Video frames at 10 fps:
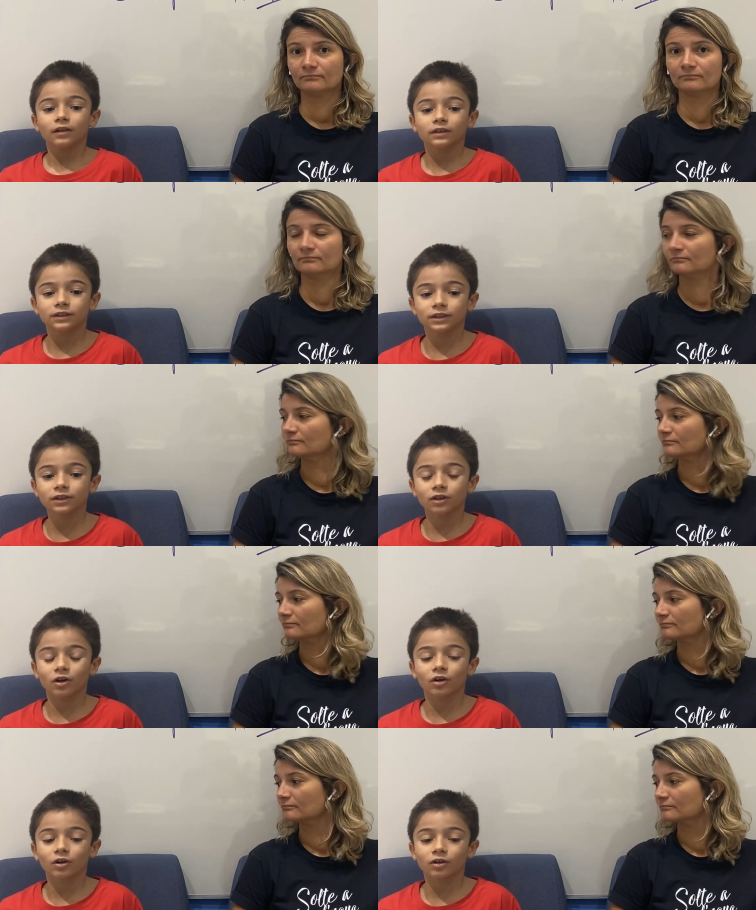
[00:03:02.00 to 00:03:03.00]
Speaker 1: She
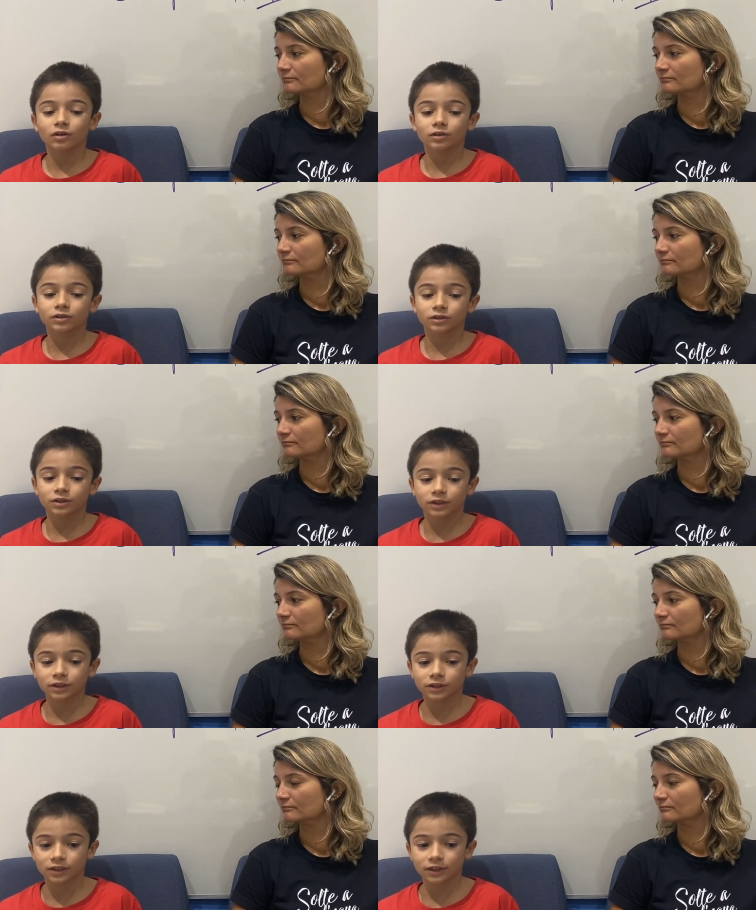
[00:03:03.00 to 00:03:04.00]

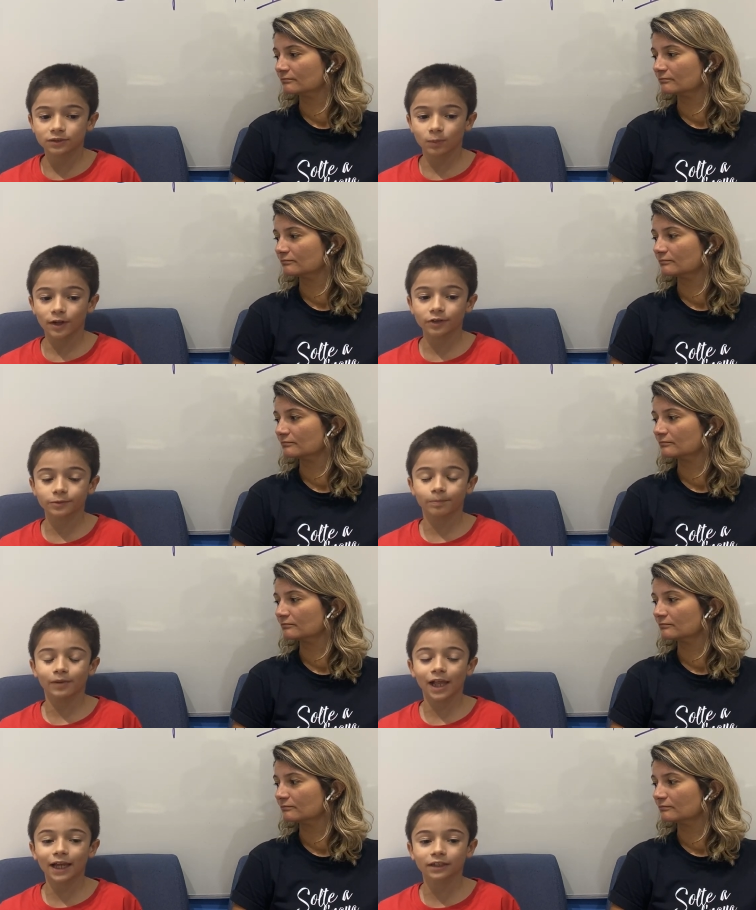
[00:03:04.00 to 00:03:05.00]
she just wears
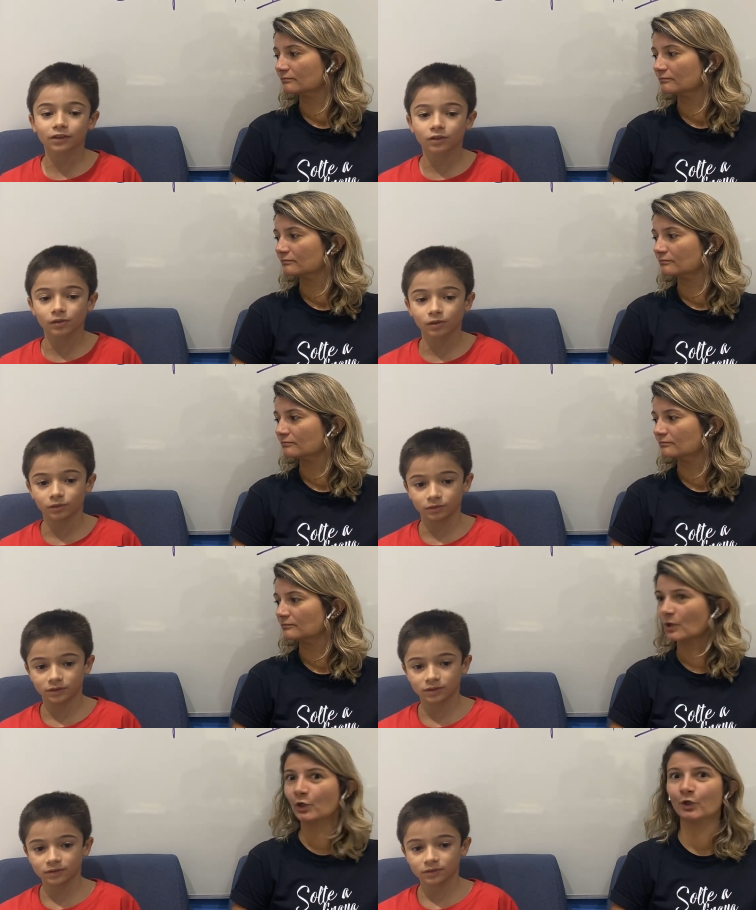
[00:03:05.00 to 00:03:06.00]
black clothes.
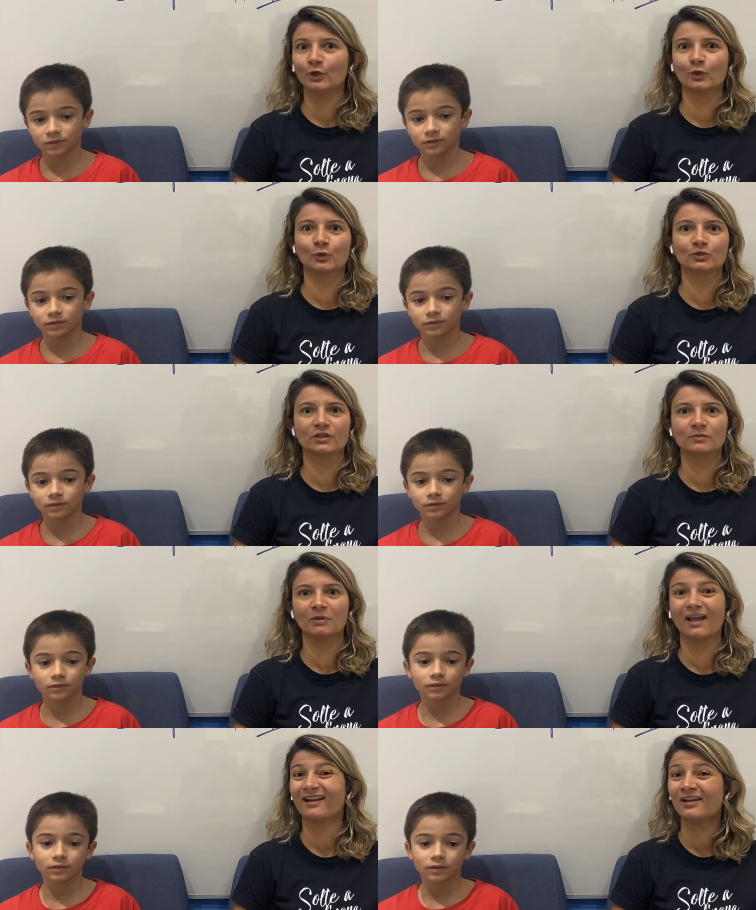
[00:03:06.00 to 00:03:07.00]
Speaker 2: Oh, just
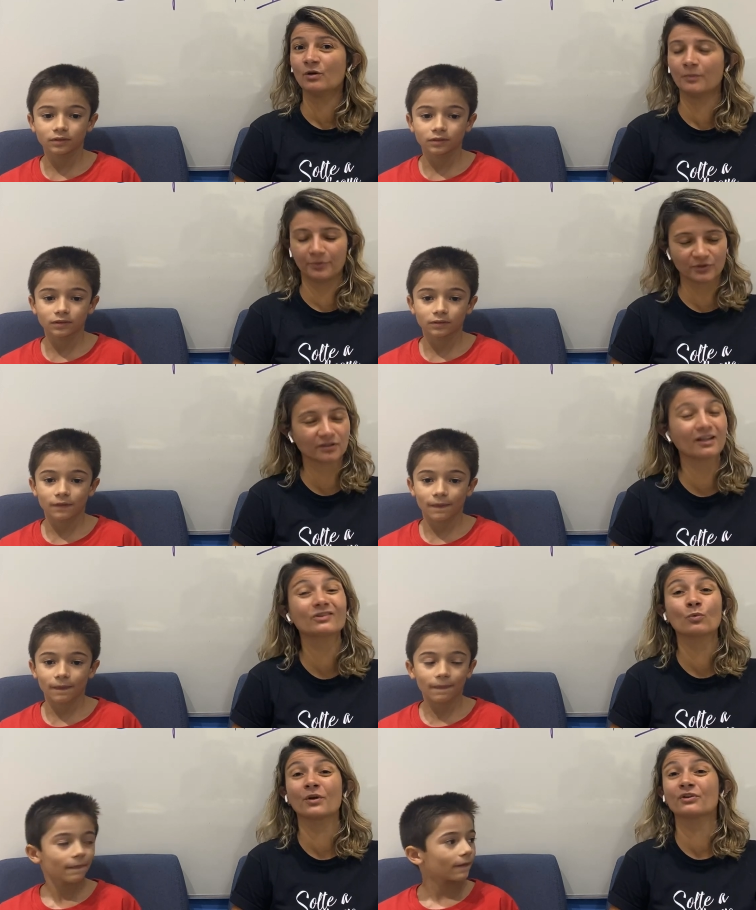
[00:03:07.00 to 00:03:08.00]
black. I know a person
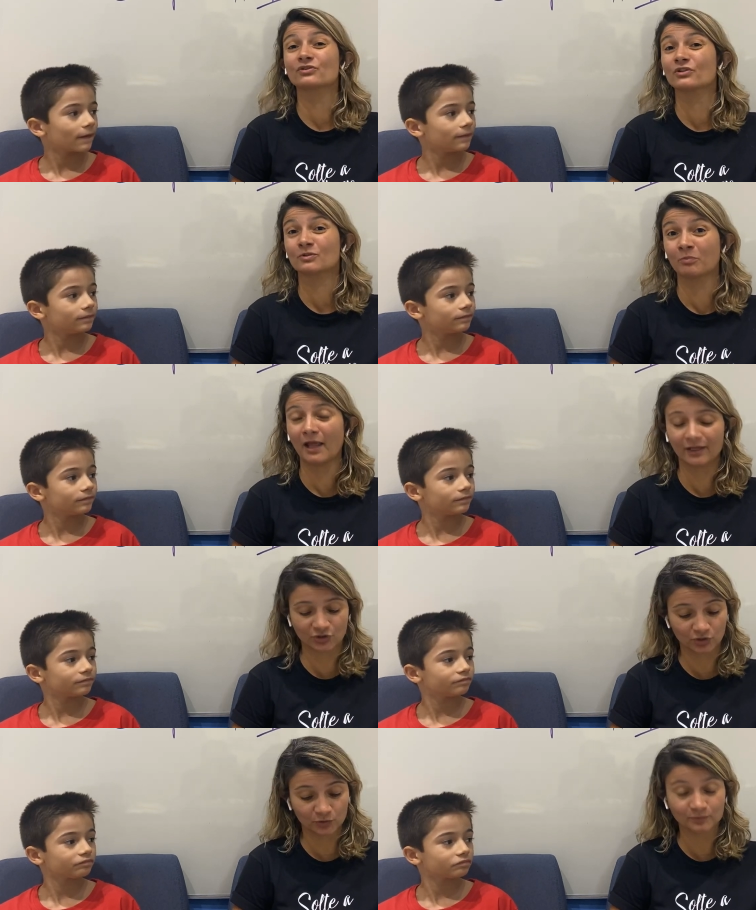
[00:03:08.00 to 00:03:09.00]
that wears just
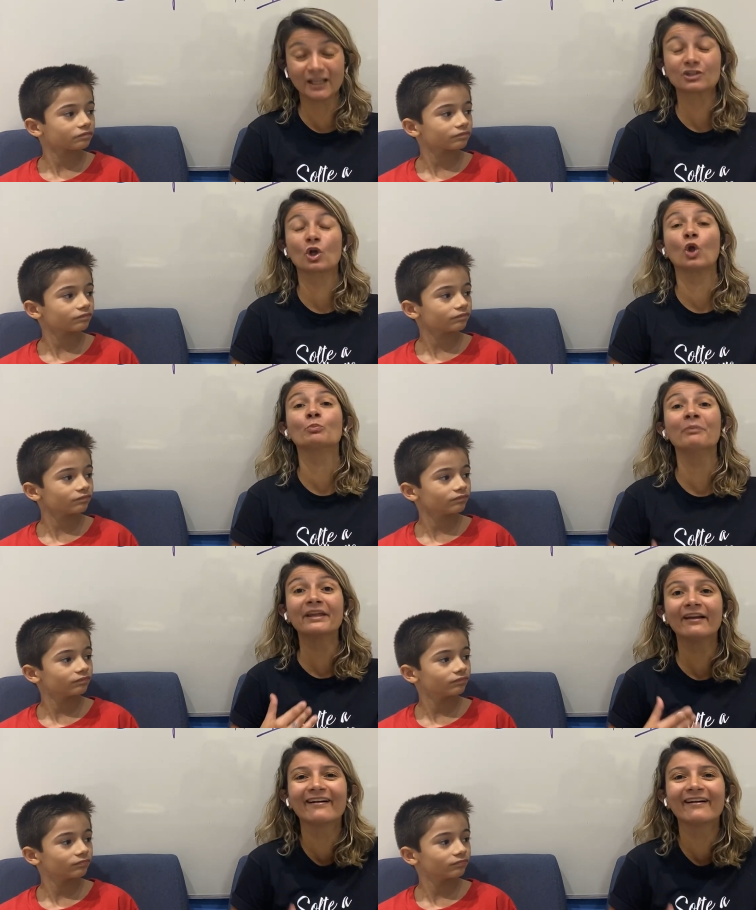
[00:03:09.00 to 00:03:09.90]
black too. That's called me.